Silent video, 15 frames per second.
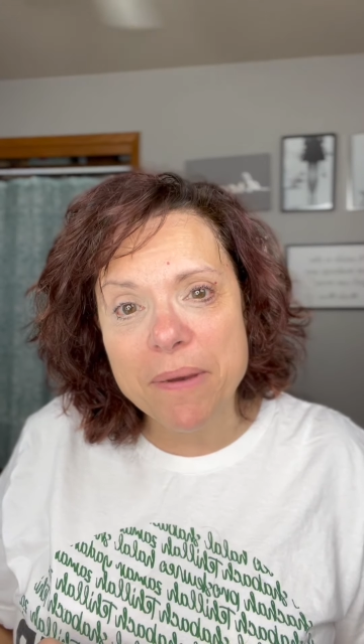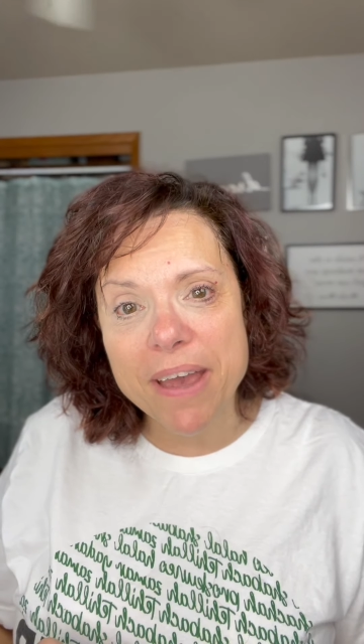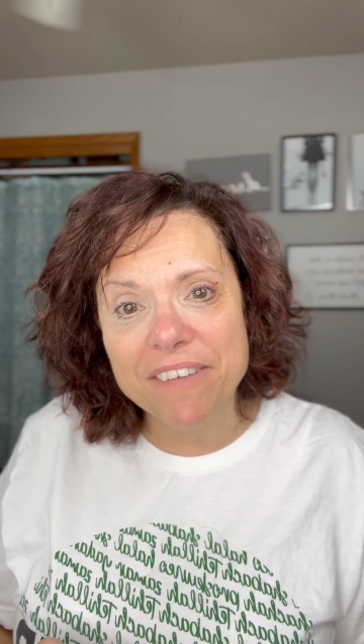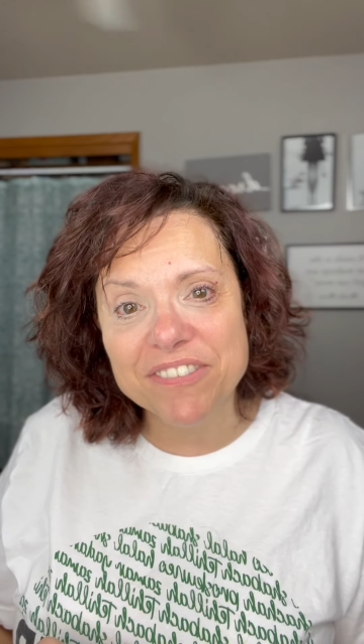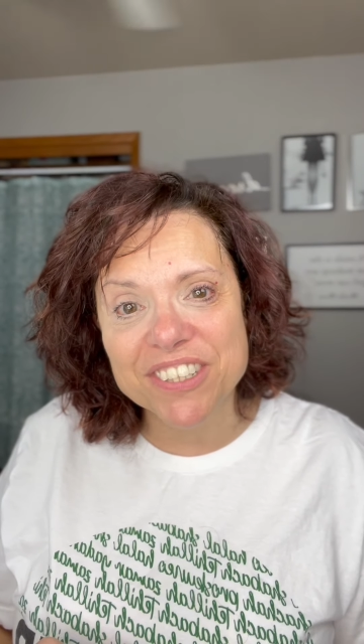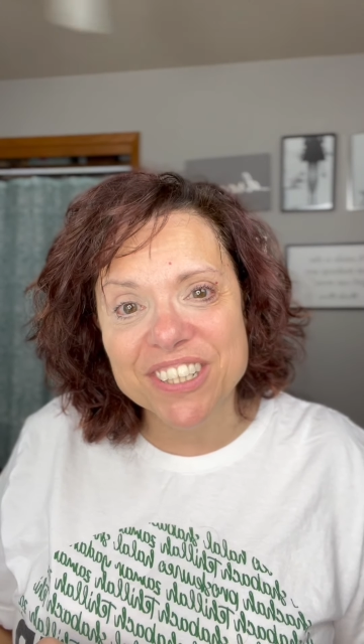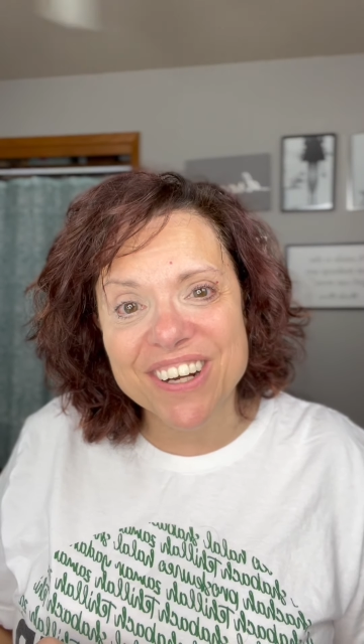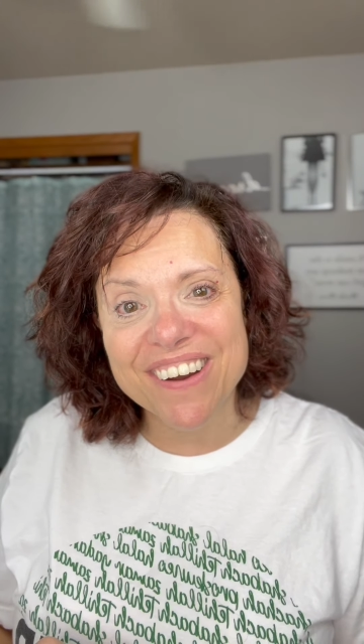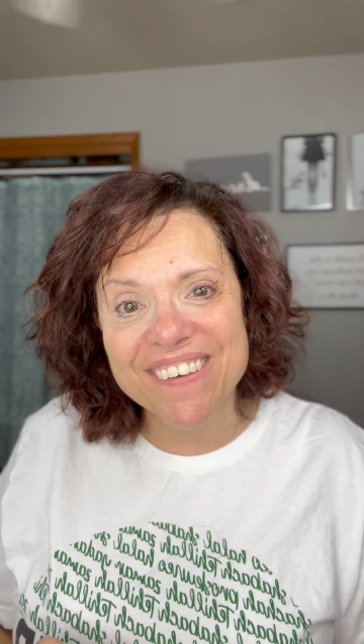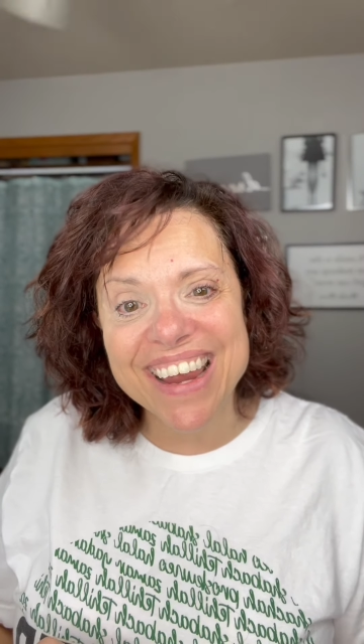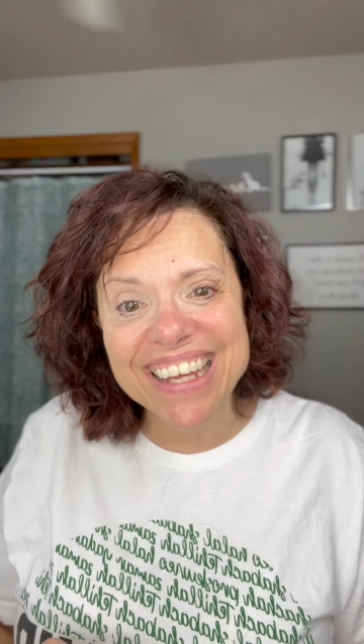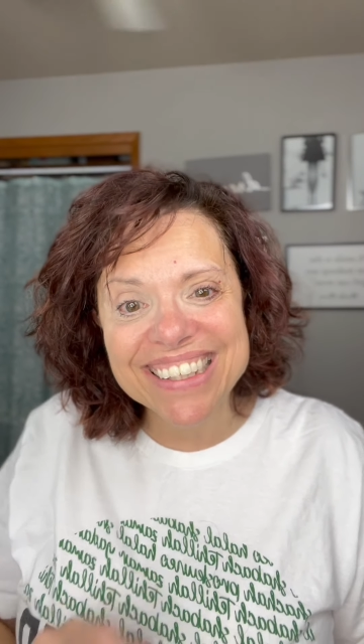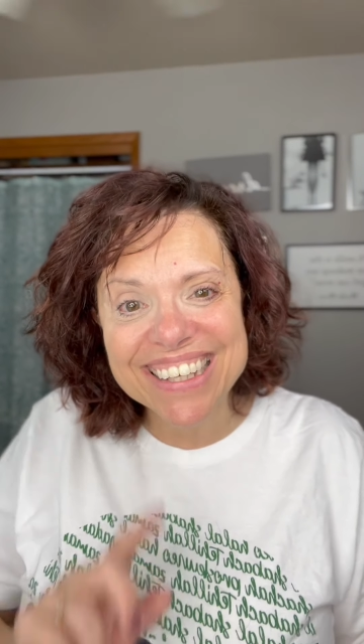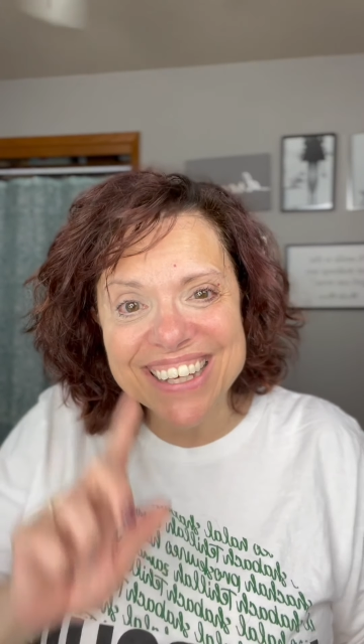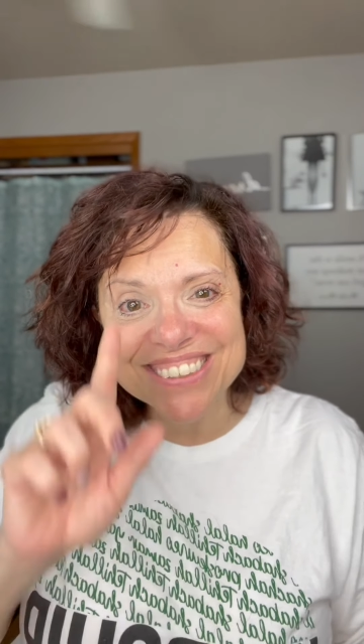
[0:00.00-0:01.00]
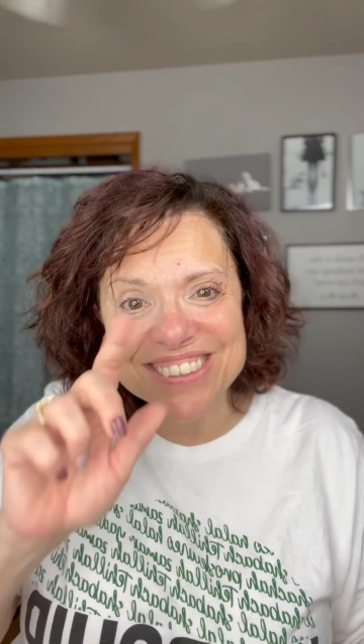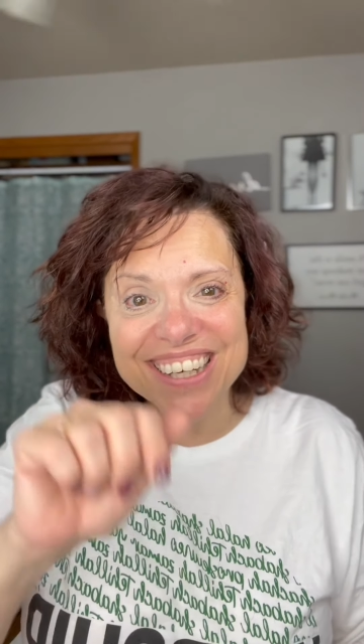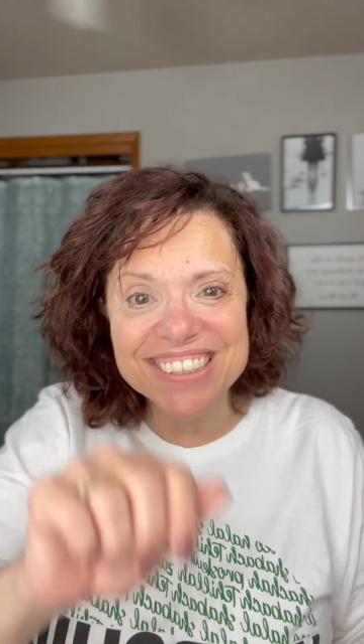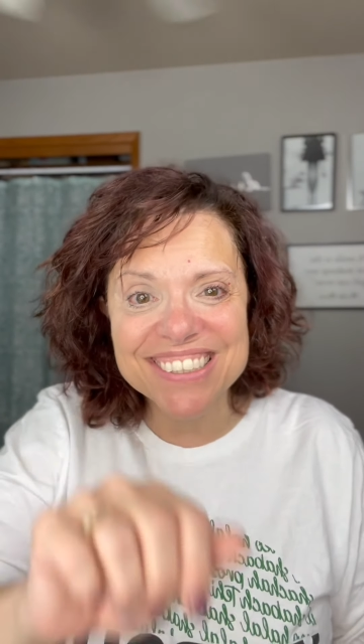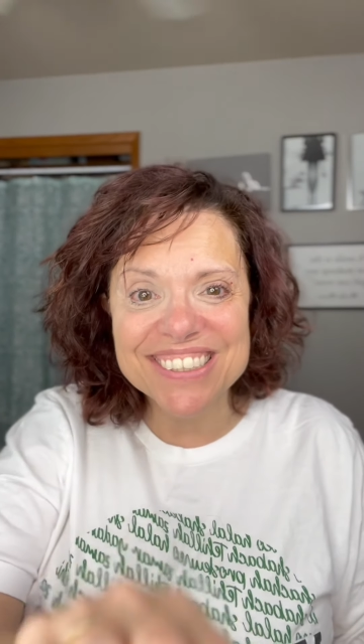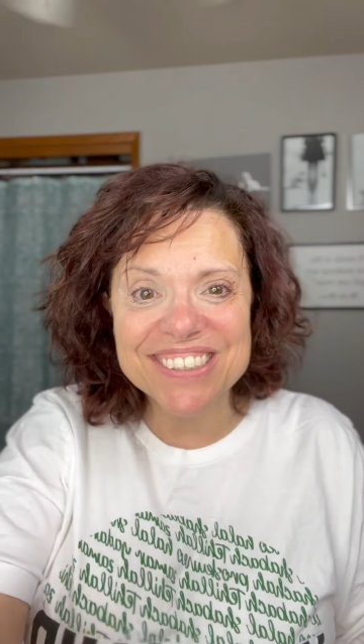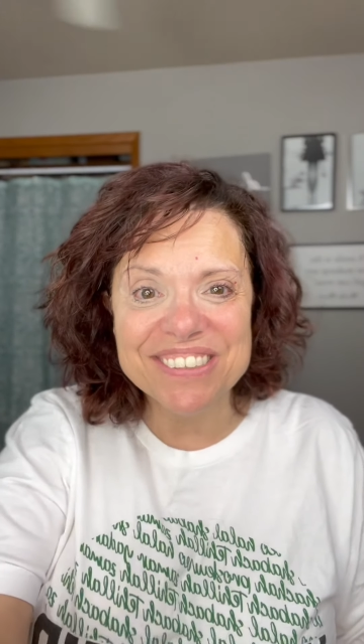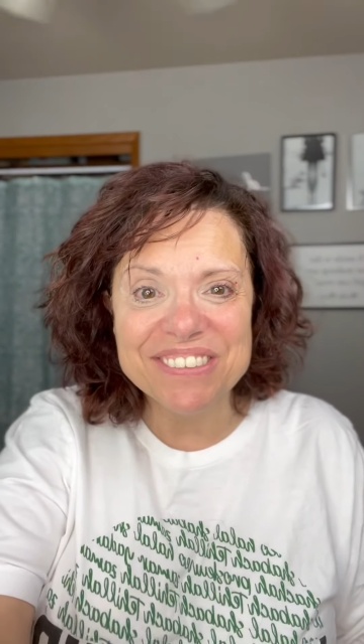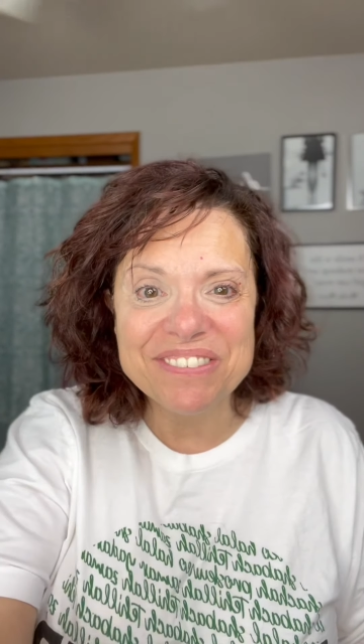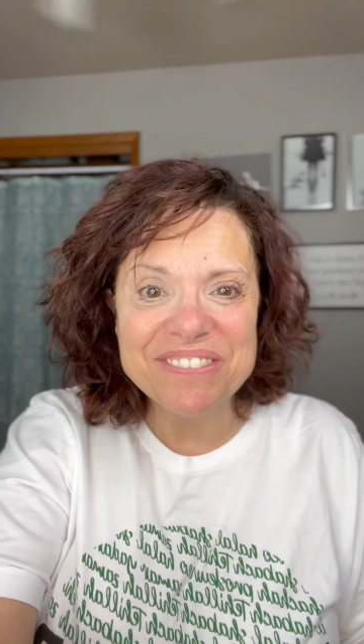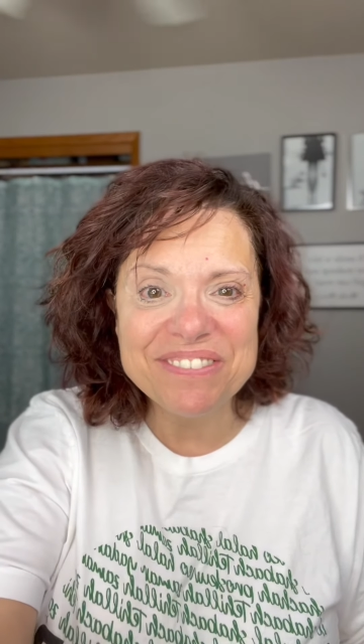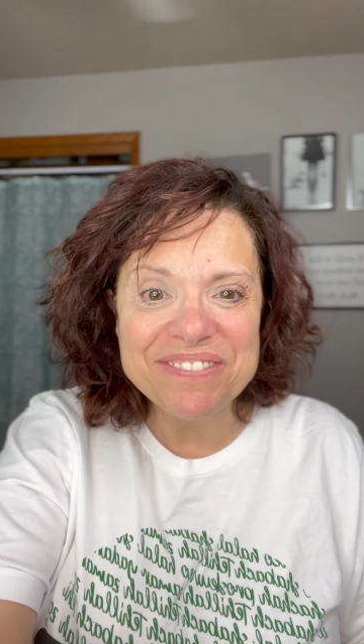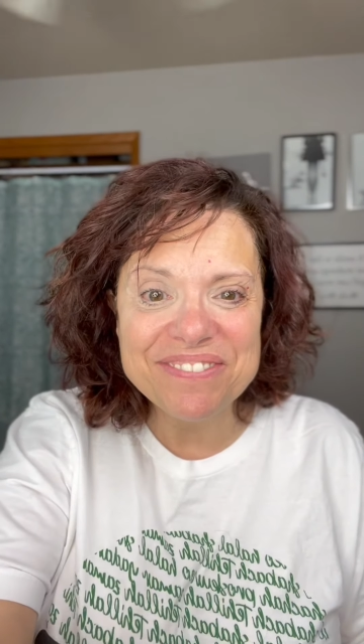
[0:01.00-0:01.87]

after. All right, I'll talk to you soon.